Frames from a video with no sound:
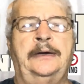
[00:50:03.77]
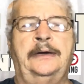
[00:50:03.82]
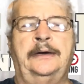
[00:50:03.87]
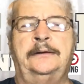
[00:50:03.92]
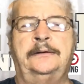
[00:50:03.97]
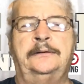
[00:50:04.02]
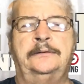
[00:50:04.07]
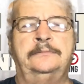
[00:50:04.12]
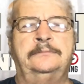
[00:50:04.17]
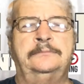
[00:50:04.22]

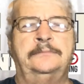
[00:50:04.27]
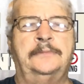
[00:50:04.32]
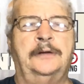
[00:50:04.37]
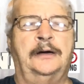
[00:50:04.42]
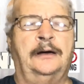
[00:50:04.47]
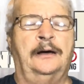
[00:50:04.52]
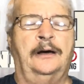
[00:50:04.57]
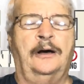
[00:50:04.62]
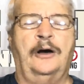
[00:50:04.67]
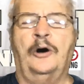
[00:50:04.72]
and
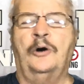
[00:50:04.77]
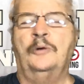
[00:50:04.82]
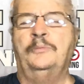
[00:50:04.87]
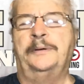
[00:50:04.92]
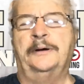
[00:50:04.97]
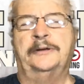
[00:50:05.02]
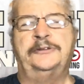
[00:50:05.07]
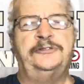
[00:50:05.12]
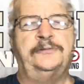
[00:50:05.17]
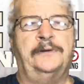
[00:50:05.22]
a whole
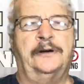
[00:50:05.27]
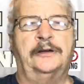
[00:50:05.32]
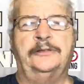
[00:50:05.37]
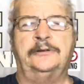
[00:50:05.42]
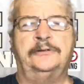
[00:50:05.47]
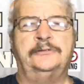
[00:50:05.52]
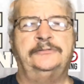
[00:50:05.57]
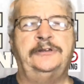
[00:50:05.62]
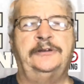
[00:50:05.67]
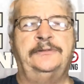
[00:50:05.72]
bunch of
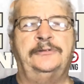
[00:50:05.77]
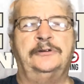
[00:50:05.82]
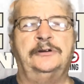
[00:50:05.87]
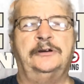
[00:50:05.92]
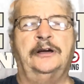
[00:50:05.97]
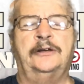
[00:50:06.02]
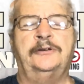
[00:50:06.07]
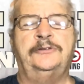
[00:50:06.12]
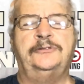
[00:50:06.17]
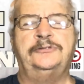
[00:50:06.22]
other different
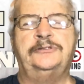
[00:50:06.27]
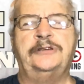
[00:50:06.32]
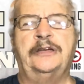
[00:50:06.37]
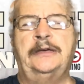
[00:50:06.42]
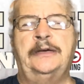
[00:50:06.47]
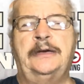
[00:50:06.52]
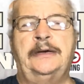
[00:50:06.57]
countries.